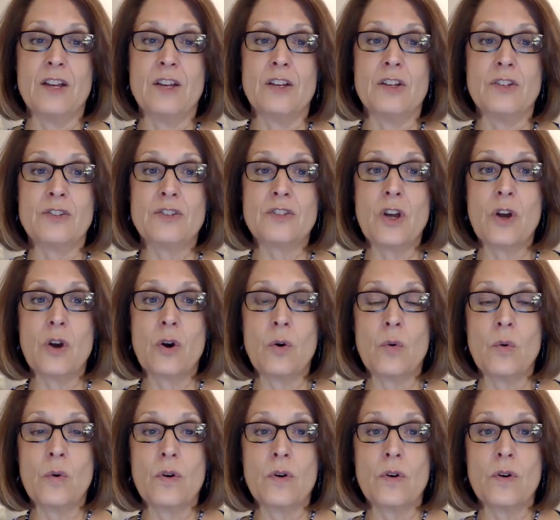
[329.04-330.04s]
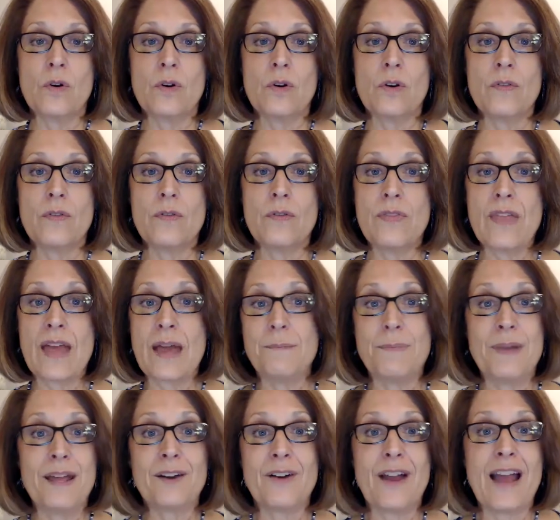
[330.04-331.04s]
So that
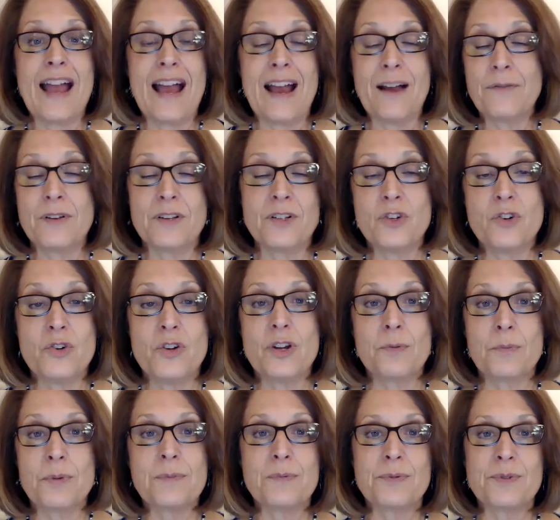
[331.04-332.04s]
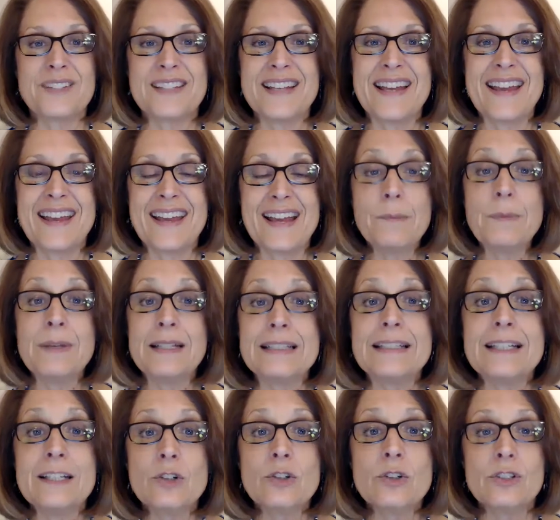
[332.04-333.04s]
better half, as you hear people say, I mean,
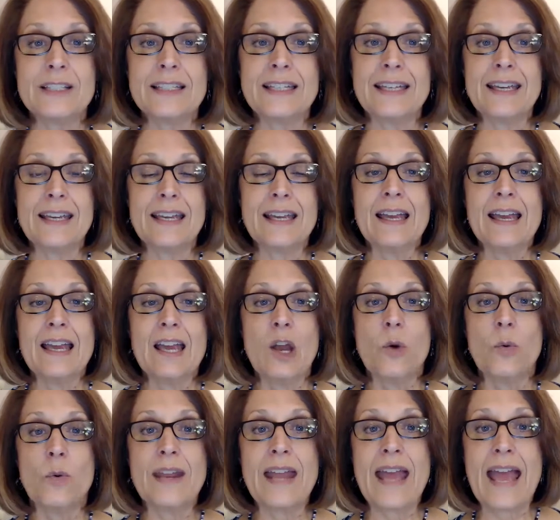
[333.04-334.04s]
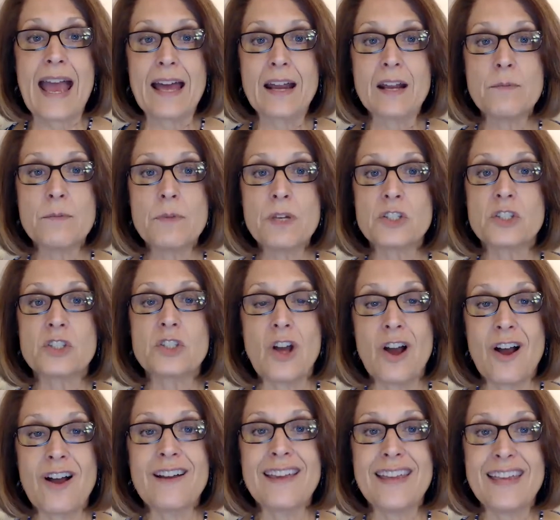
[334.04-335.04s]
literally, when Adam
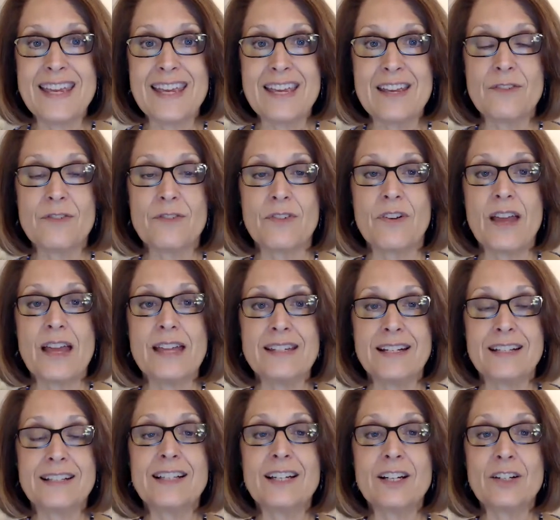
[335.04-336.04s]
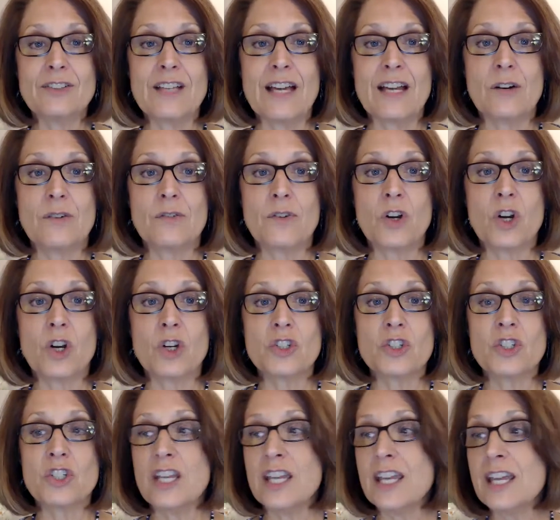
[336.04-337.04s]
saw Eve and declared that over her,
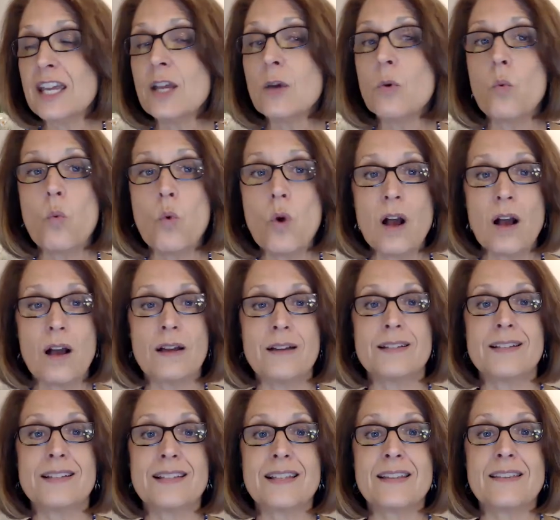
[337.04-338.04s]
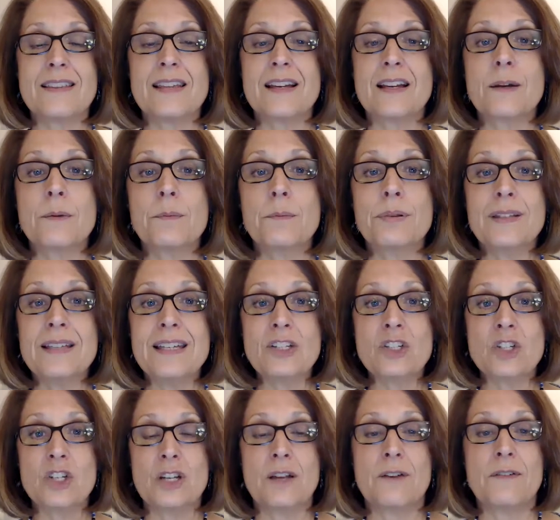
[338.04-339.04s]
she was the
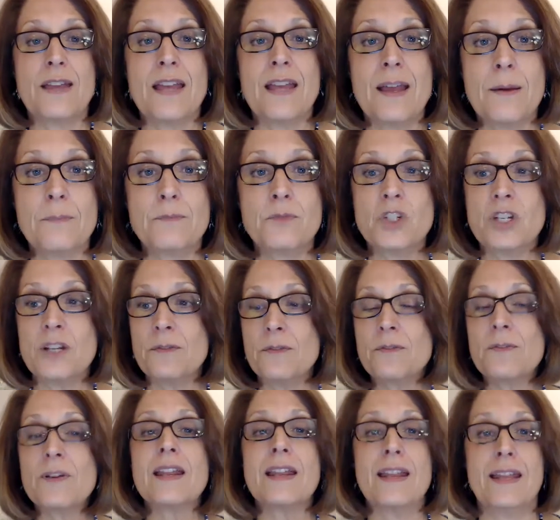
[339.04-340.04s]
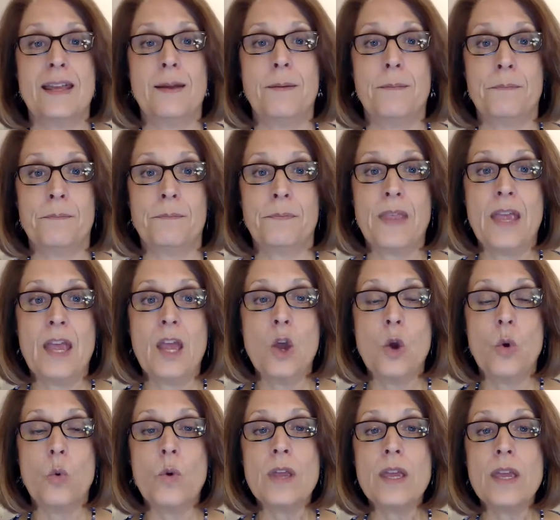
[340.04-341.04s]
completion of him. She fit him.
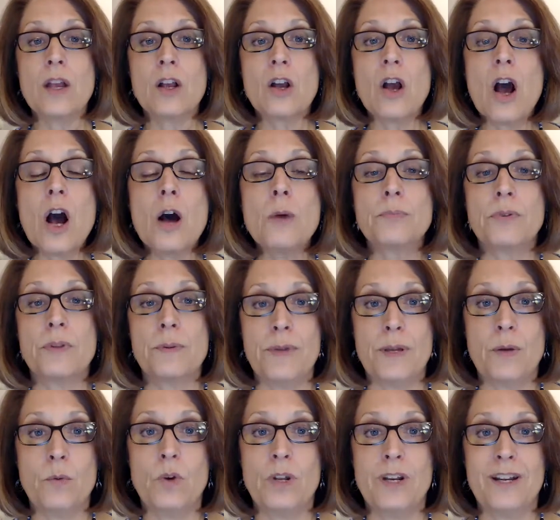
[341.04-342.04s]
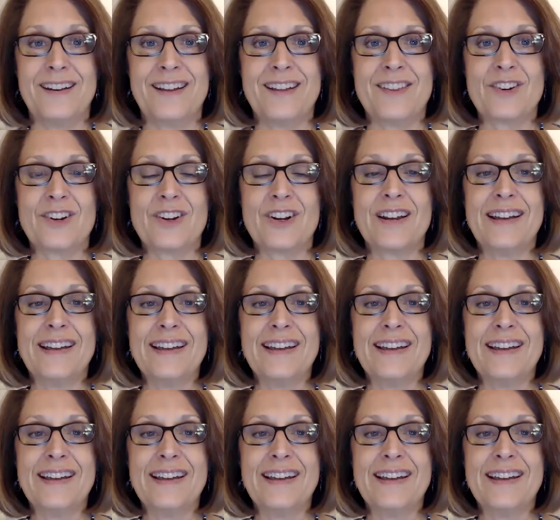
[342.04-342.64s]
We complement one another.